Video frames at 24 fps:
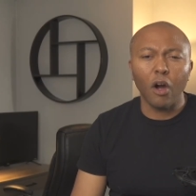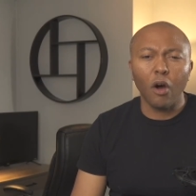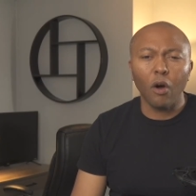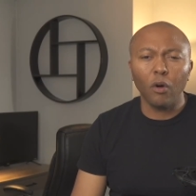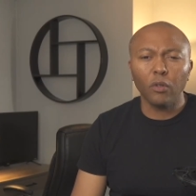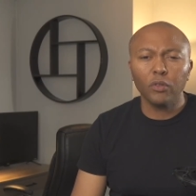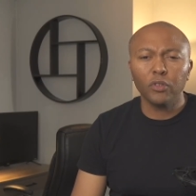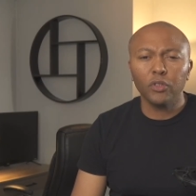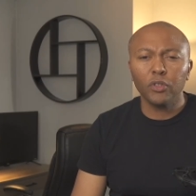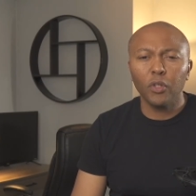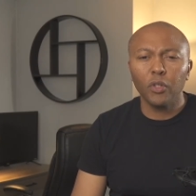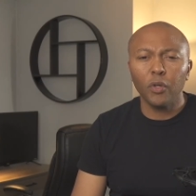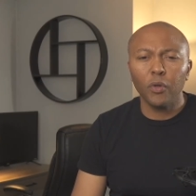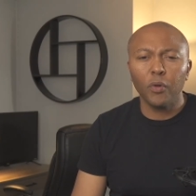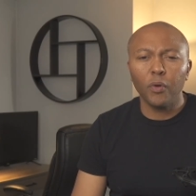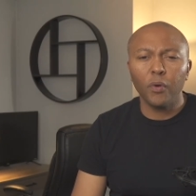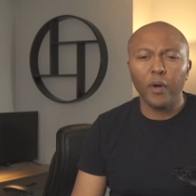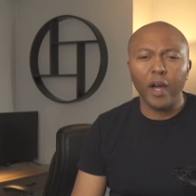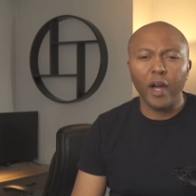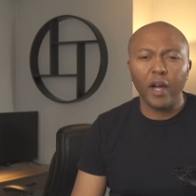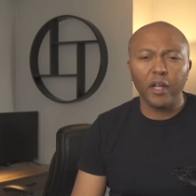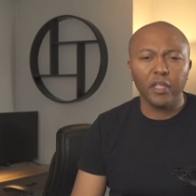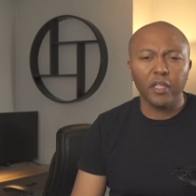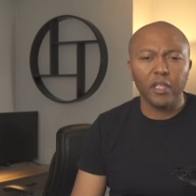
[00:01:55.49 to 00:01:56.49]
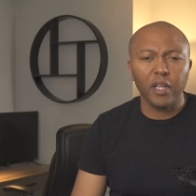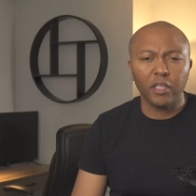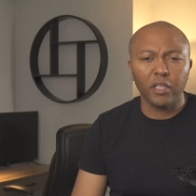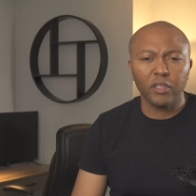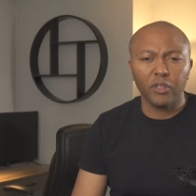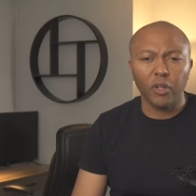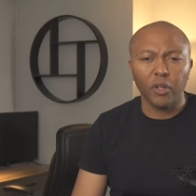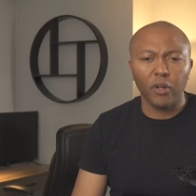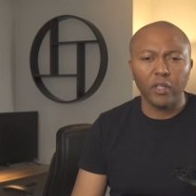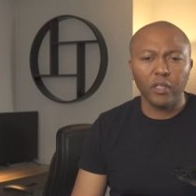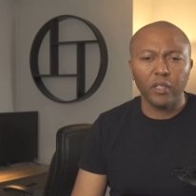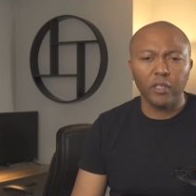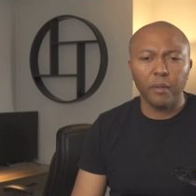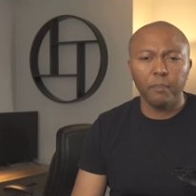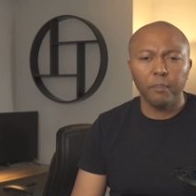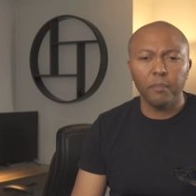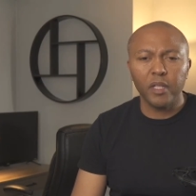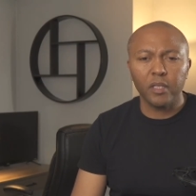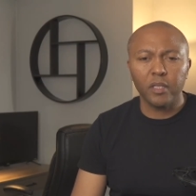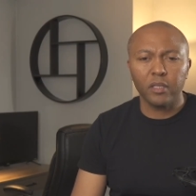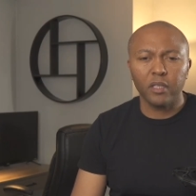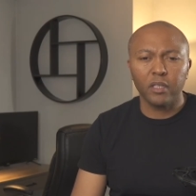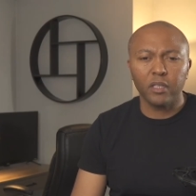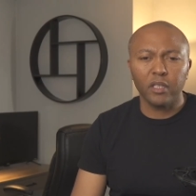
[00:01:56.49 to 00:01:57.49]
also how you got started in the
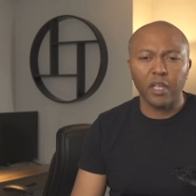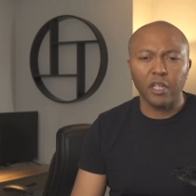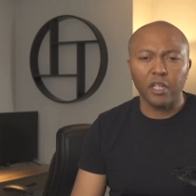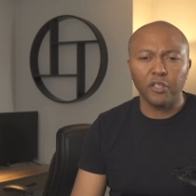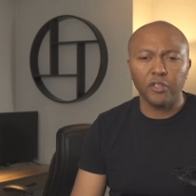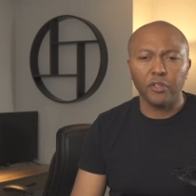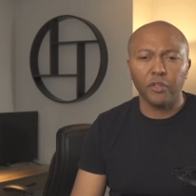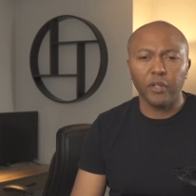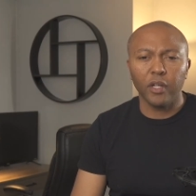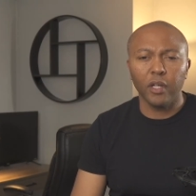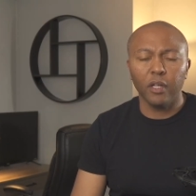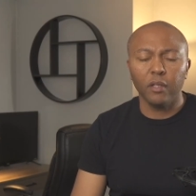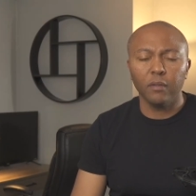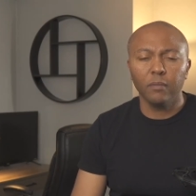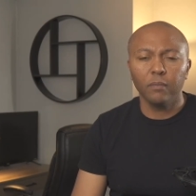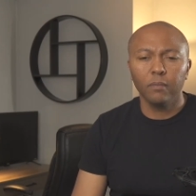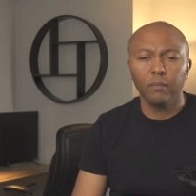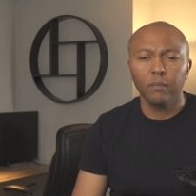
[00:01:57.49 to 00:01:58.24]
business that you're in.